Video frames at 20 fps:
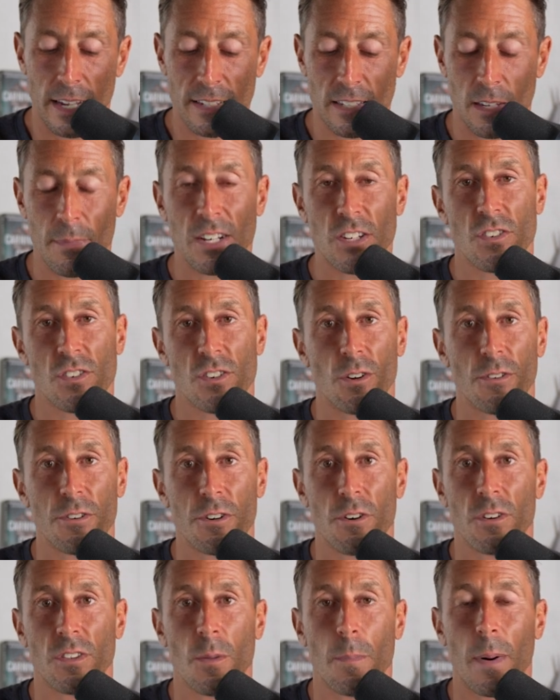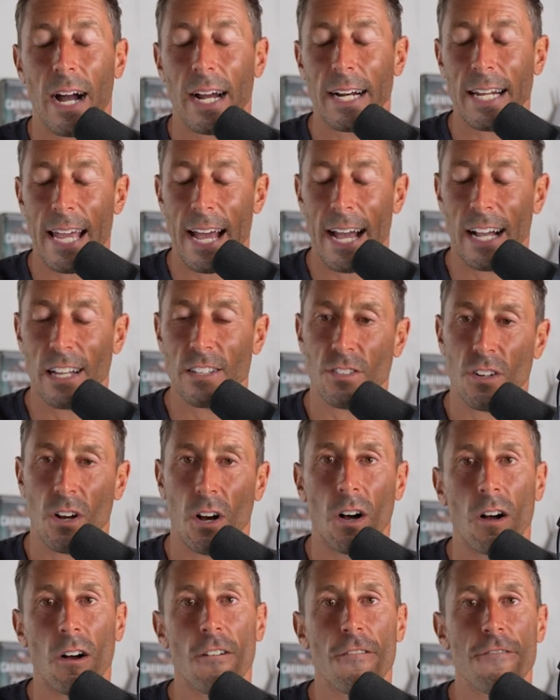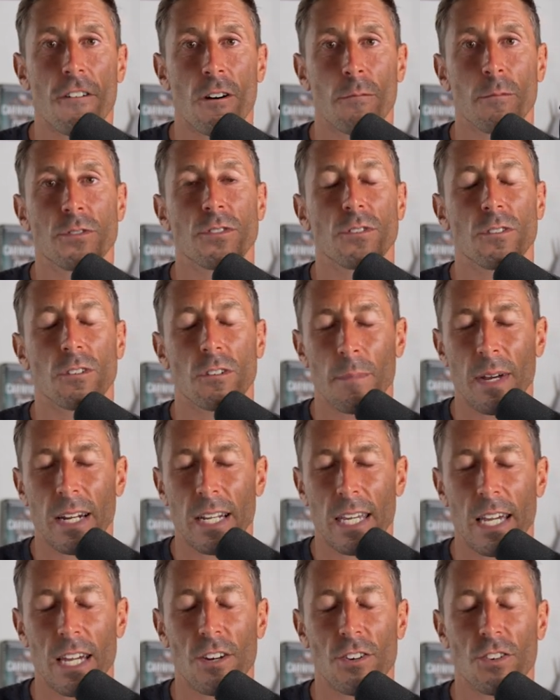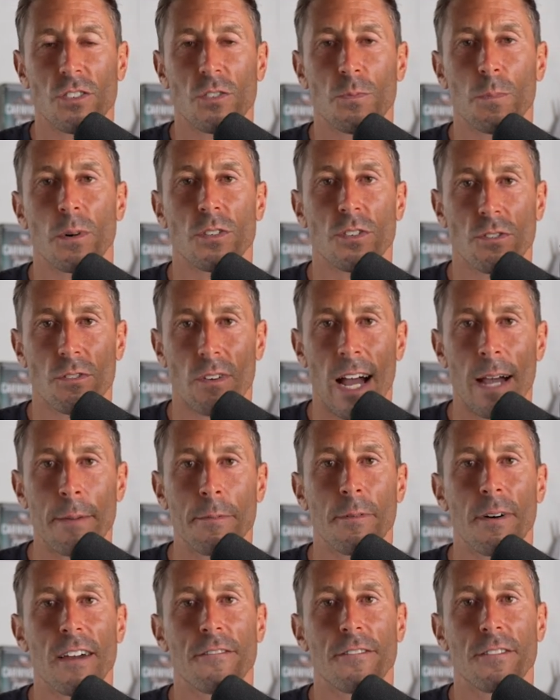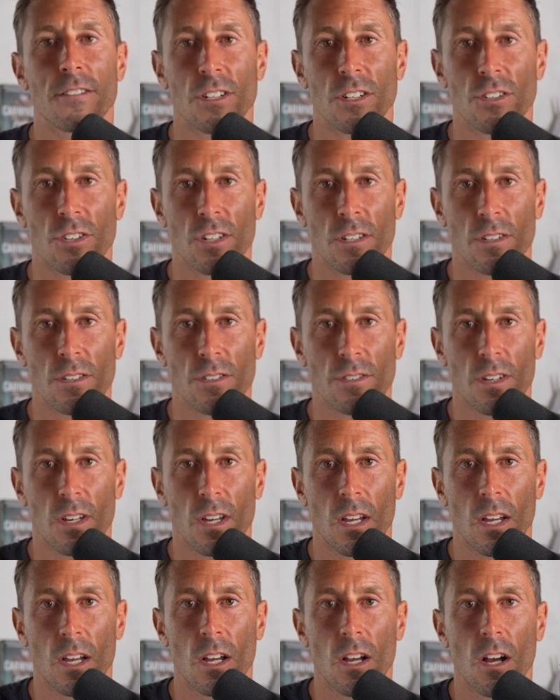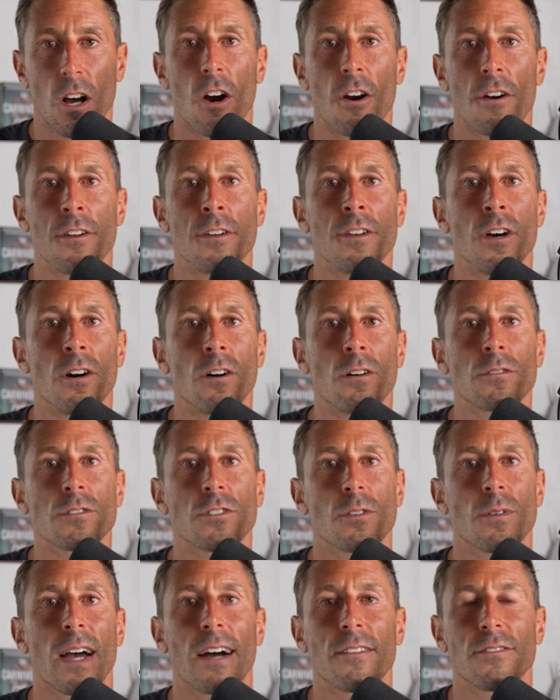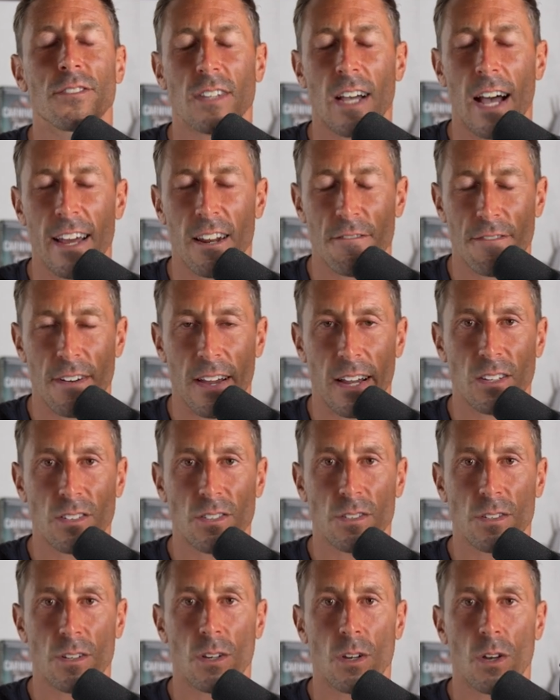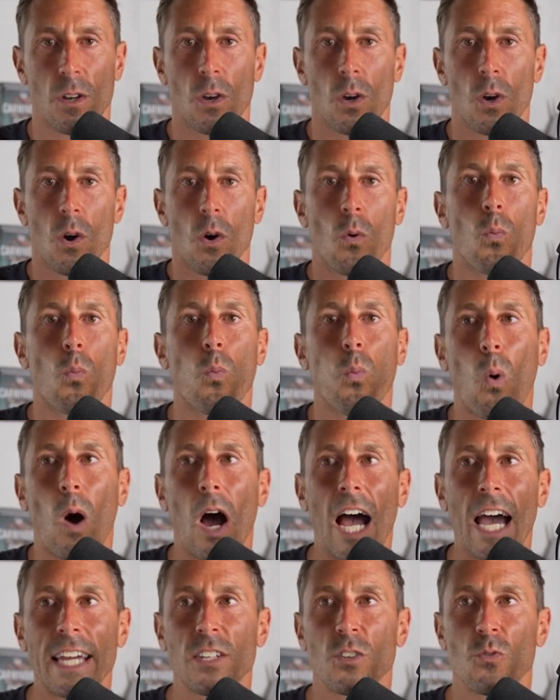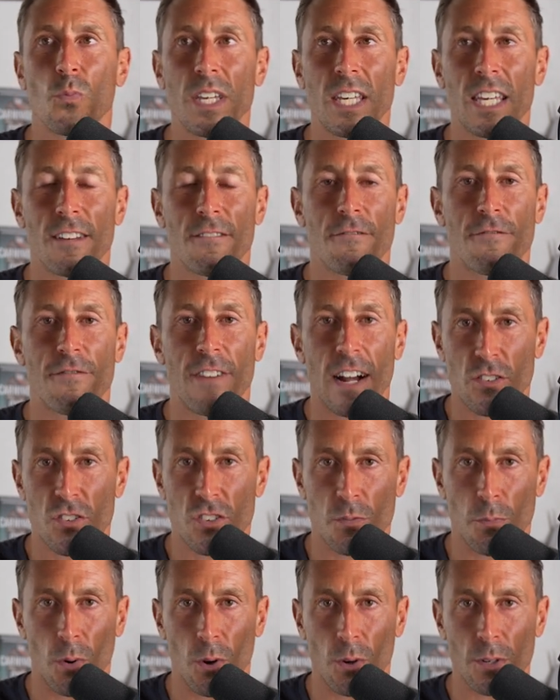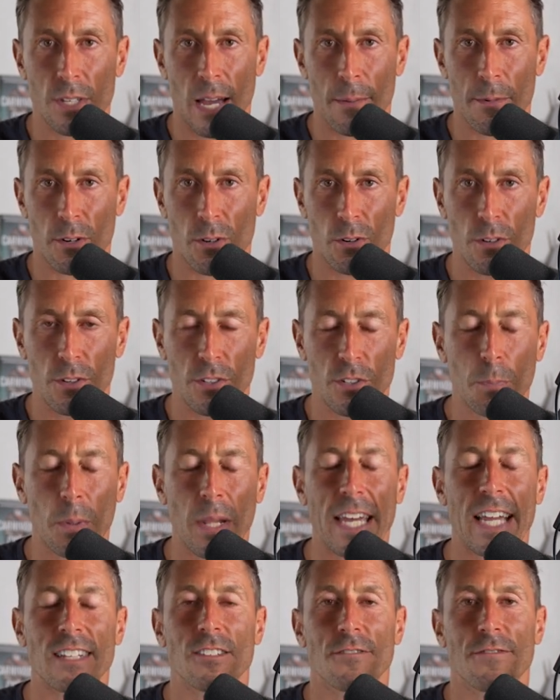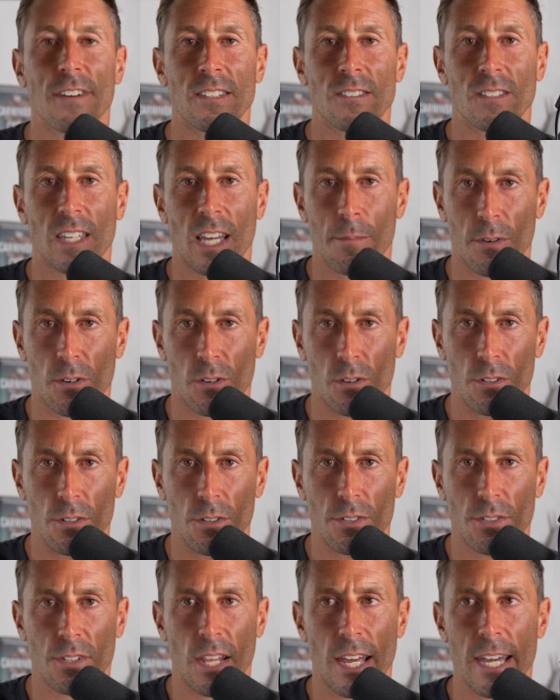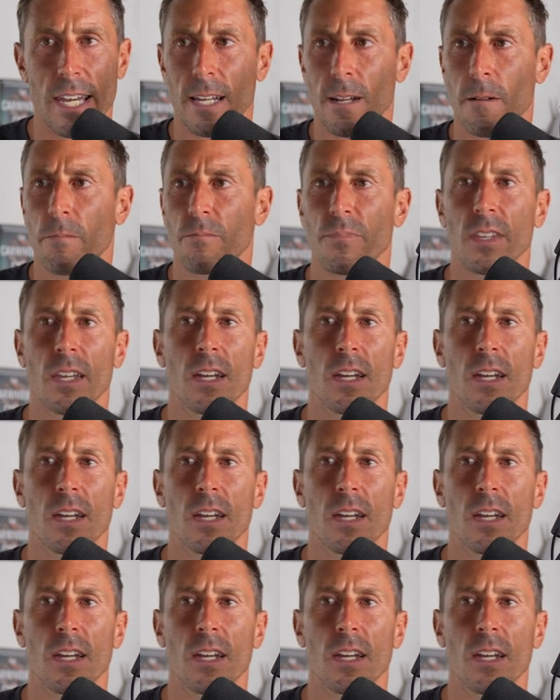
As I mentioned earlier in the podcast, all pharmaceutical medications prescribed by physicians are known to have side effects. Why do we give vegetable chemicals, plant defense chemicals like